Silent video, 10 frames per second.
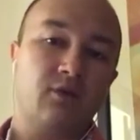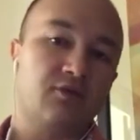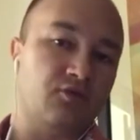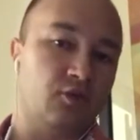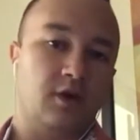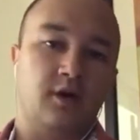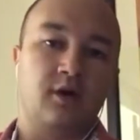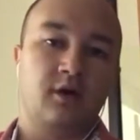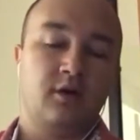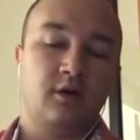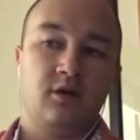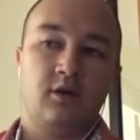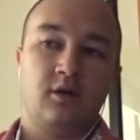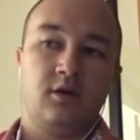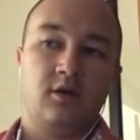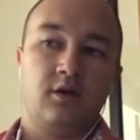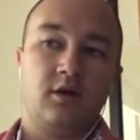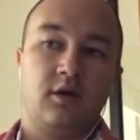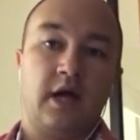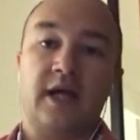out of water,
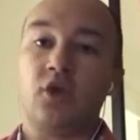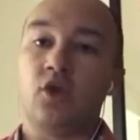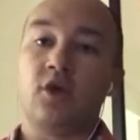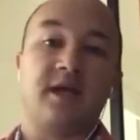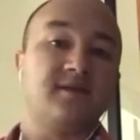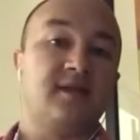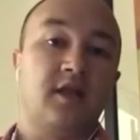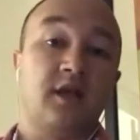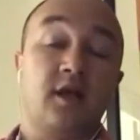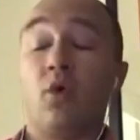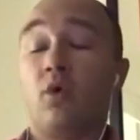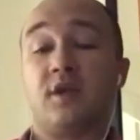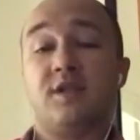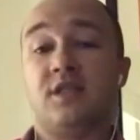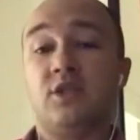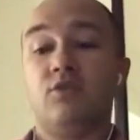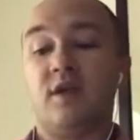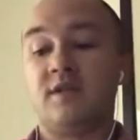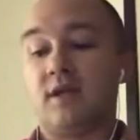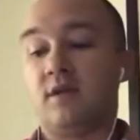I could look at selling or continue
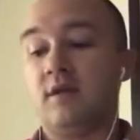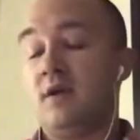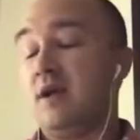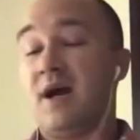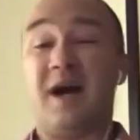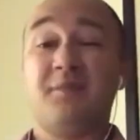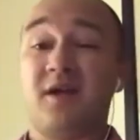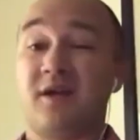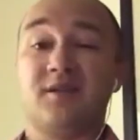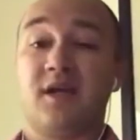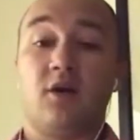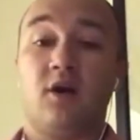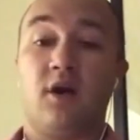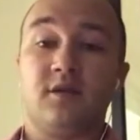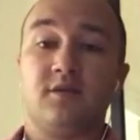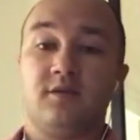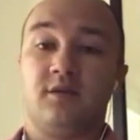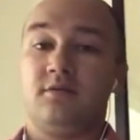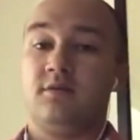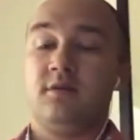renting. I'm not going to take a loss.
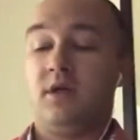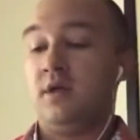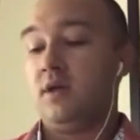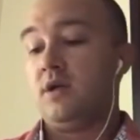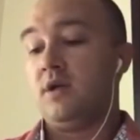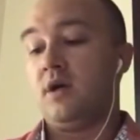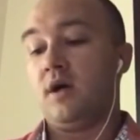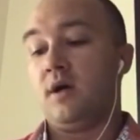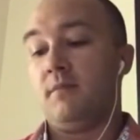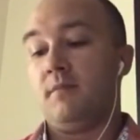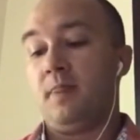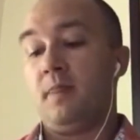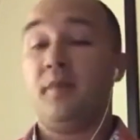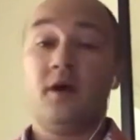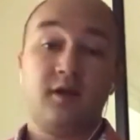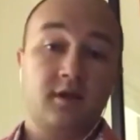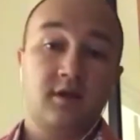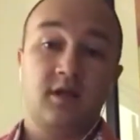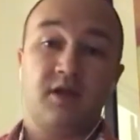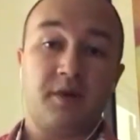But
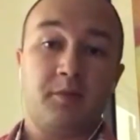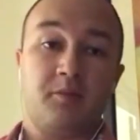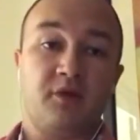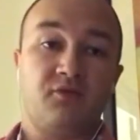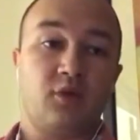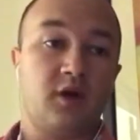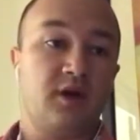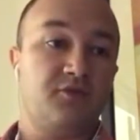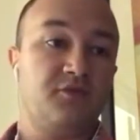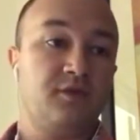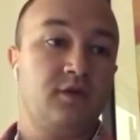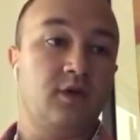if I'm above water, if,